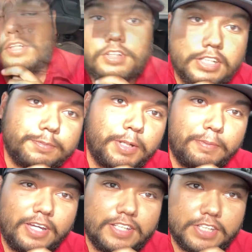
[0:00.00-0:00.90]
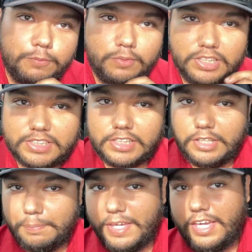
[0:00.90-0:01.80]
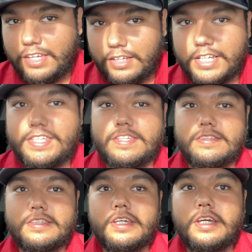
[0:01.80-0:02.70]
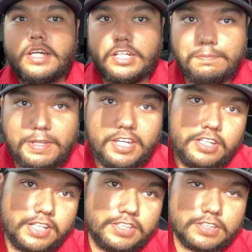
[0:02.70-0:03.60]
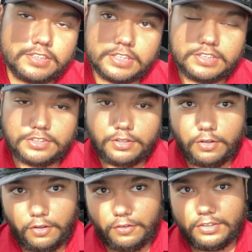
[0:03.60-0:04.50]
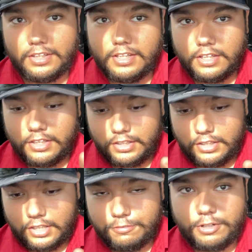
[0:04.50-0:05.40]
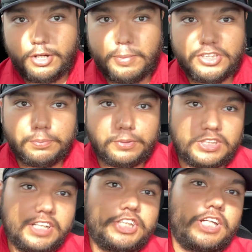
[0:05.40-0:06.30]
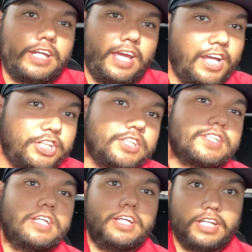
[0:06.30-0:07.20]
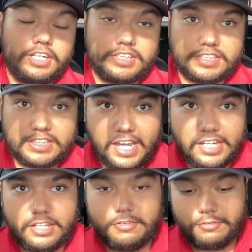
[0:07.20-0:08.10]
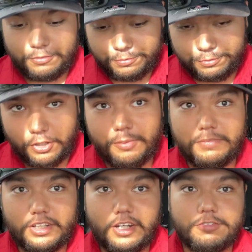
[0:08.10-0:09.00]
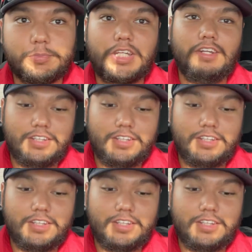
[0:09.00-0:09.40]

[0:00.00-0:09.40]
And you guys might be asking, what is an EPA license? An EPA license is called Environmental Protection Agency. It is stated from the government.